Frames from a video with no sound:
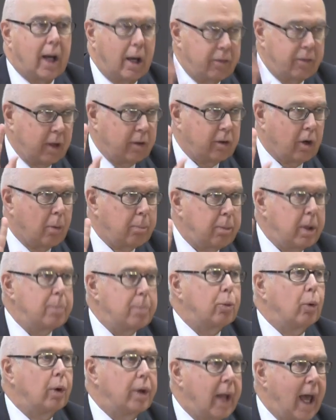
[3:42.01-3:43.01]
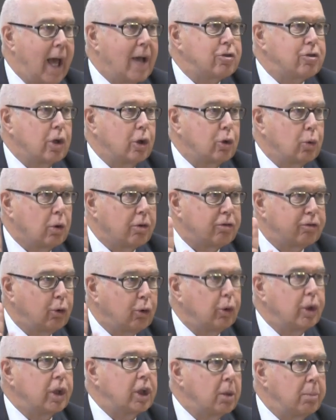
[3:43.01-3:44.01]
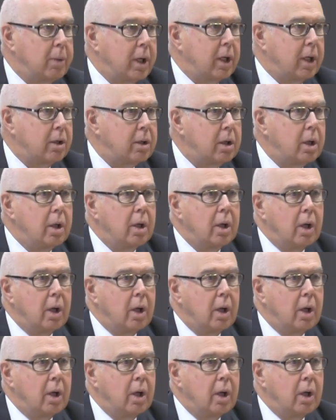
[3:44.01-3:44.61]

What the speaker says: I think there are people in NASA who are fully committed